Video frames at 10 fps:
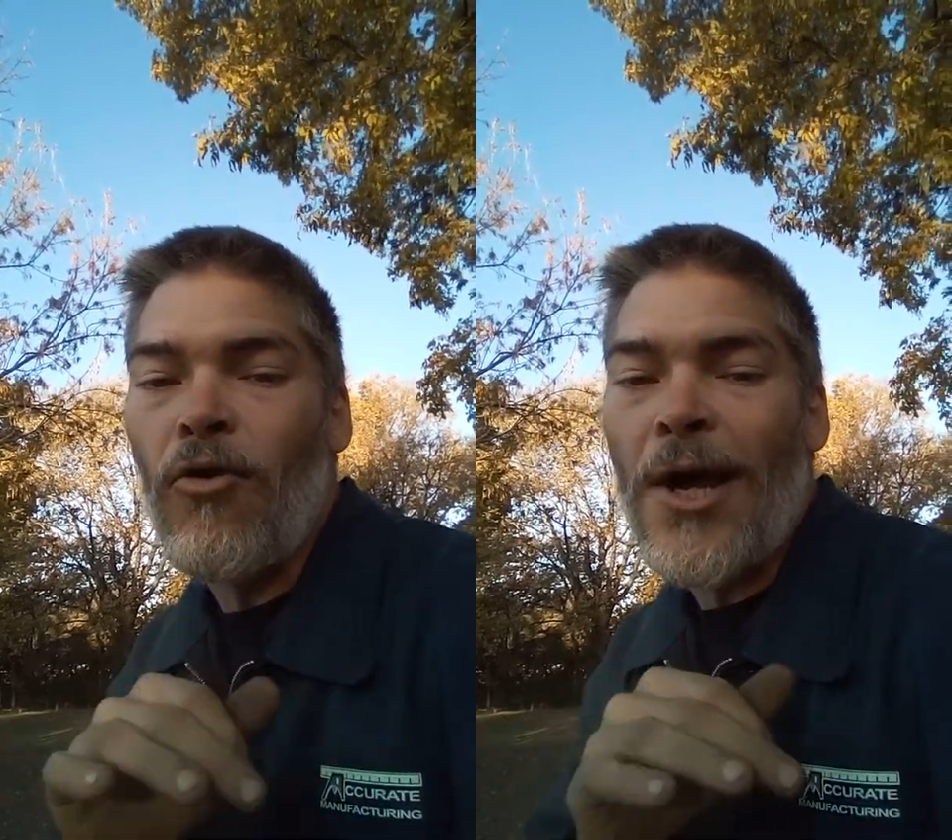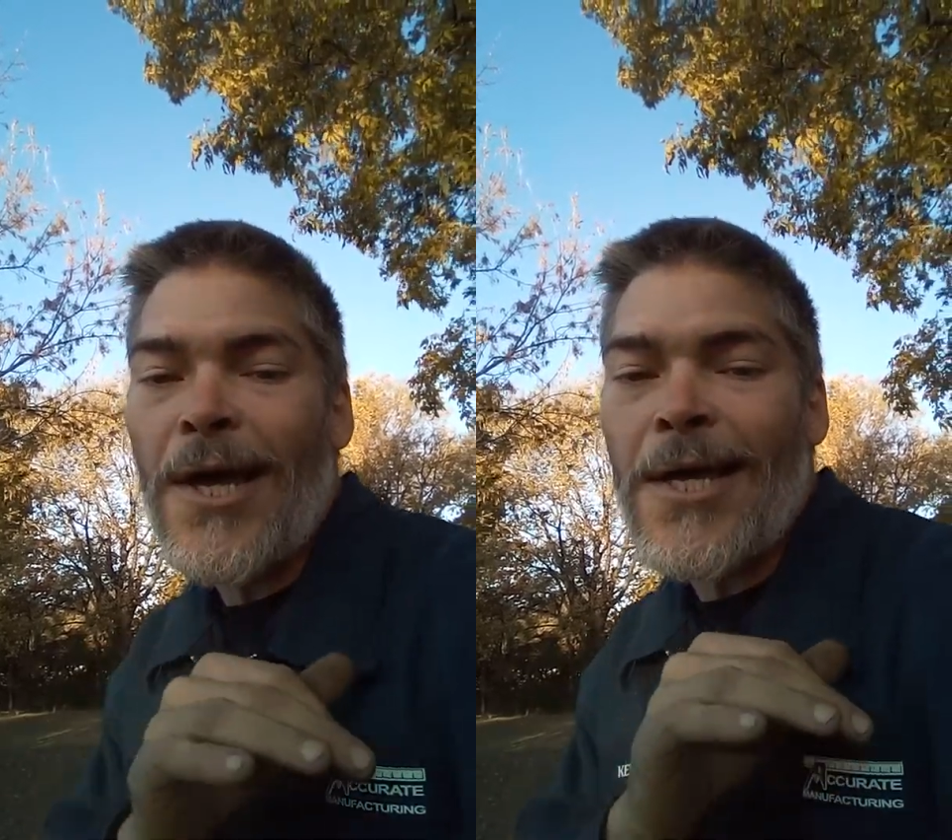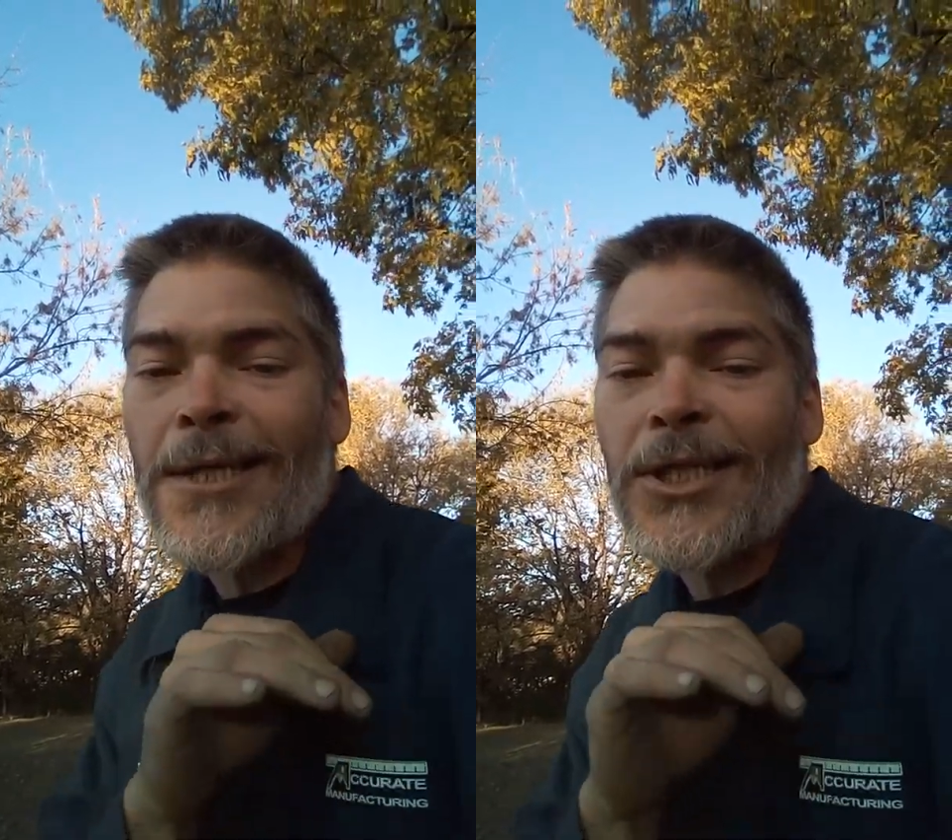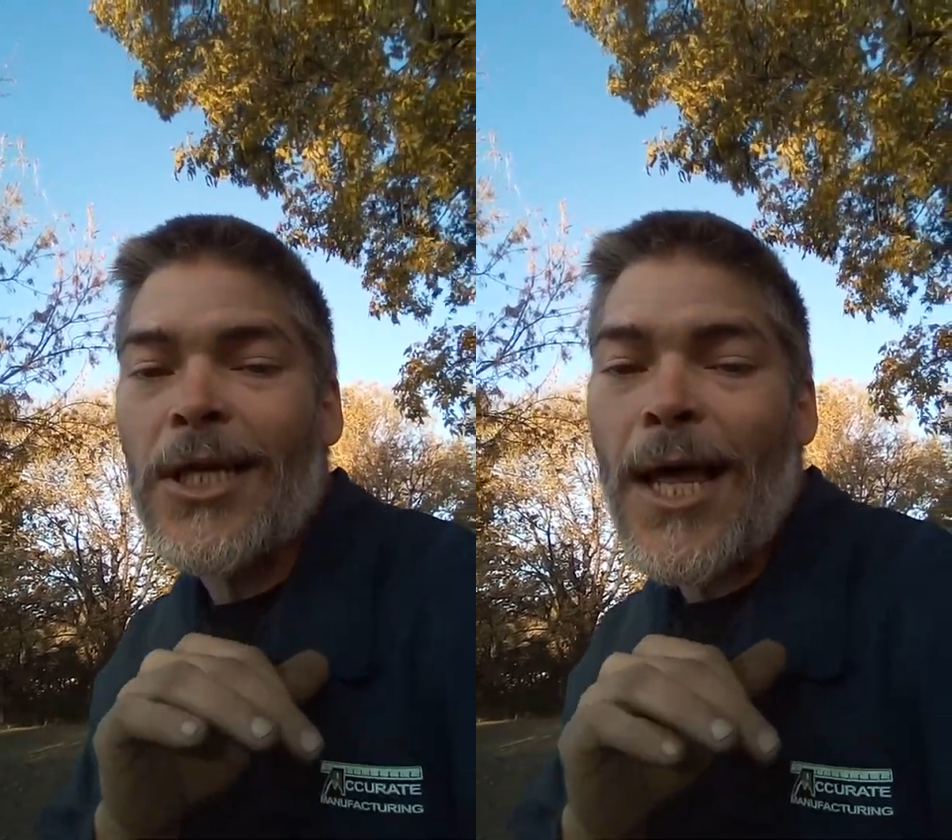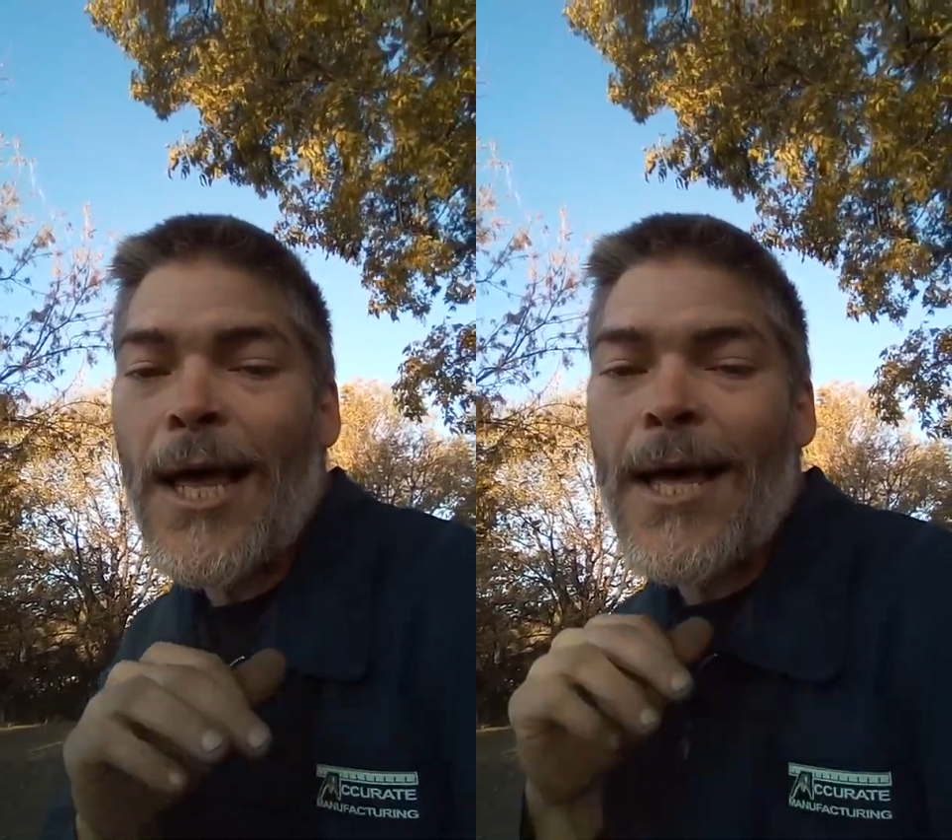wretch
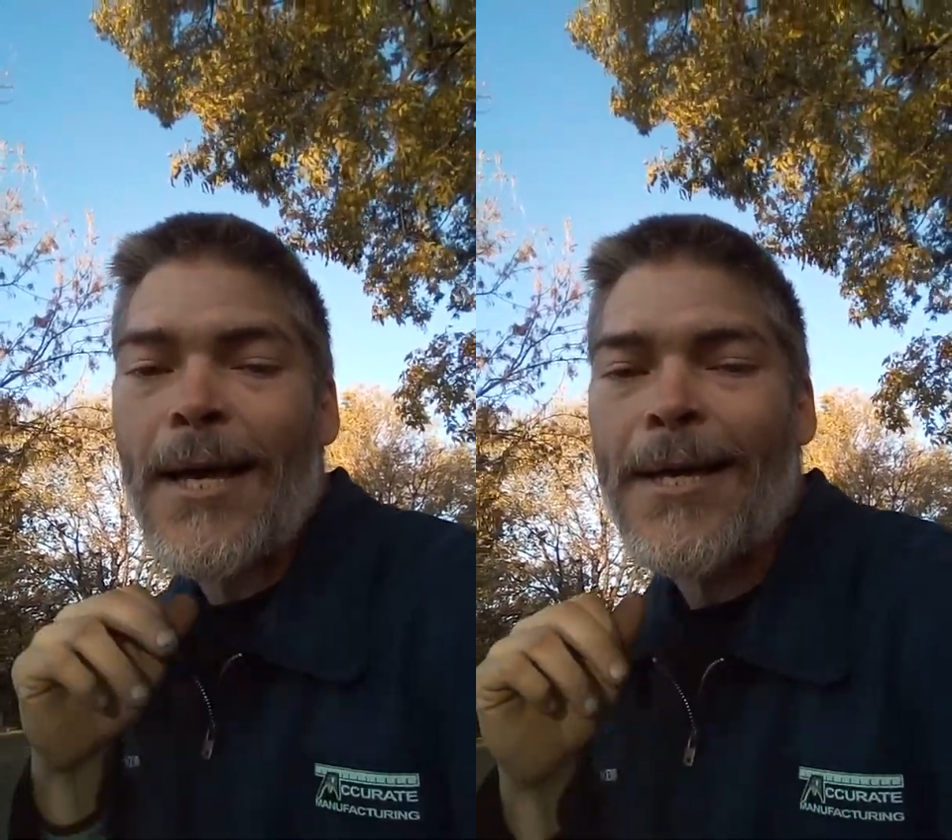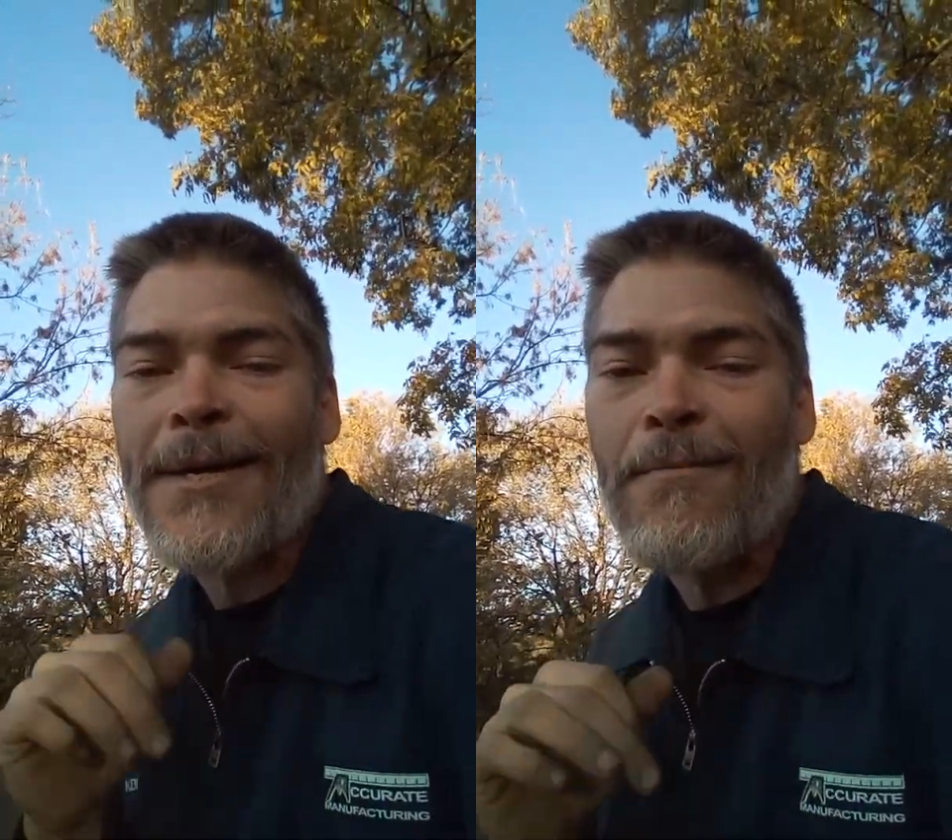like